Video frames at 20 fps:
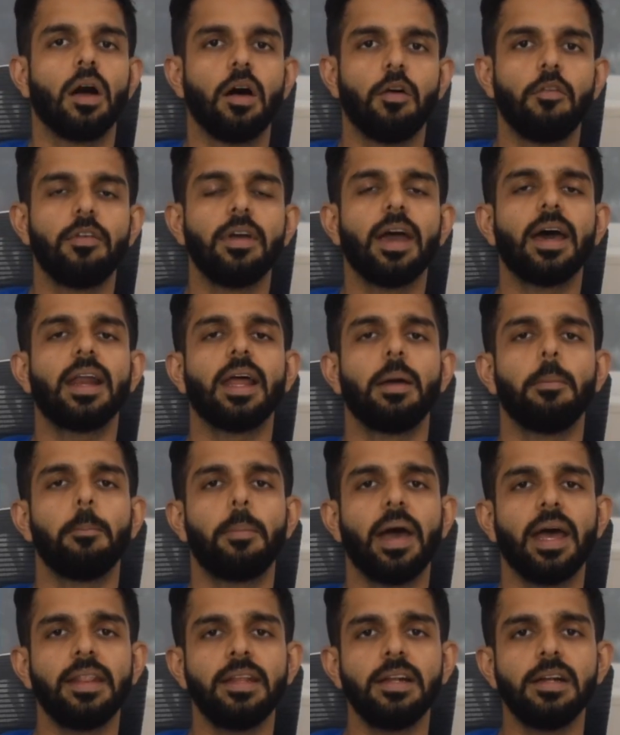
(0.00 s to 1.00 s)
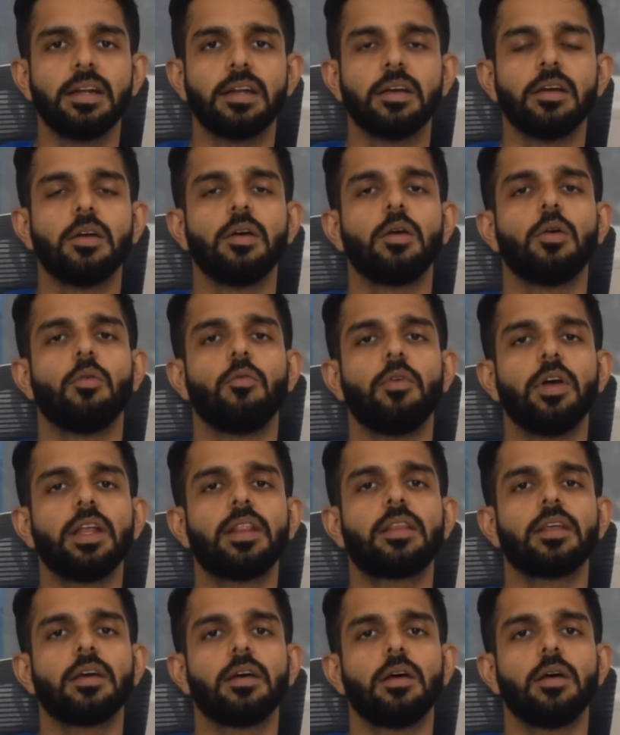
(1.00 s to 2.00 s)
We are empaneled
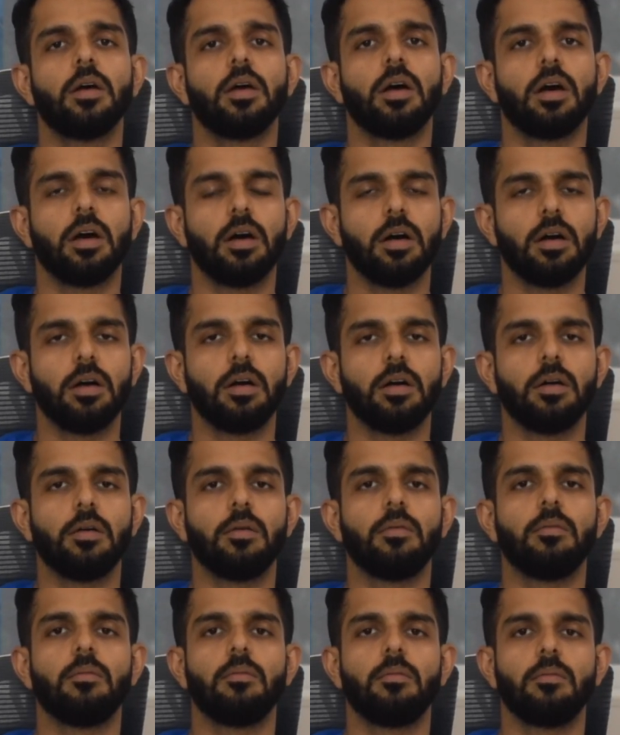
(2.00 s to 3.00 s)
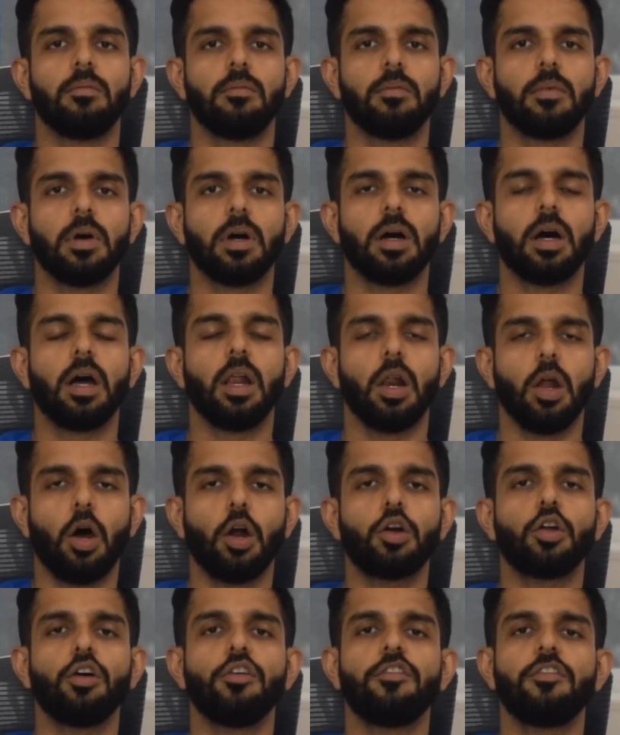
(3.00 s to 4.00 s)
with a
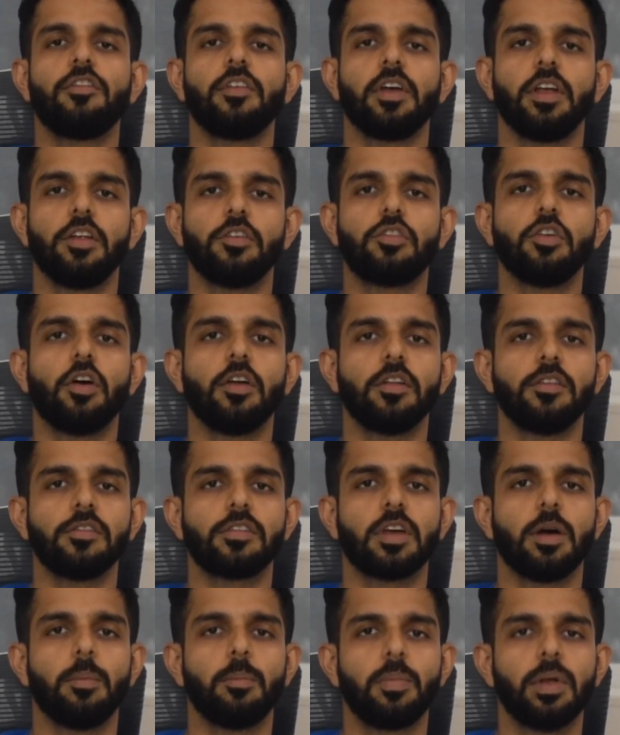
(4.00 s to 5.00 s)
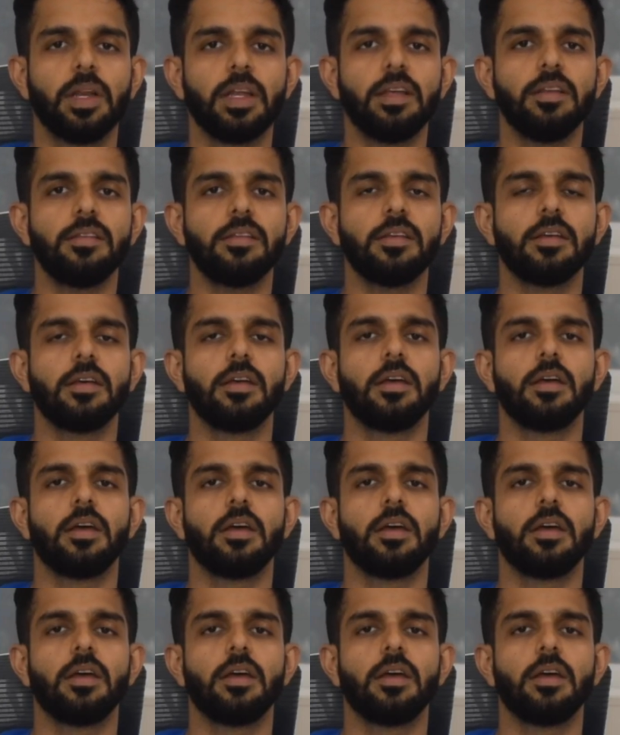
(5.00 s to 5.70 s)
lot of insurance companies,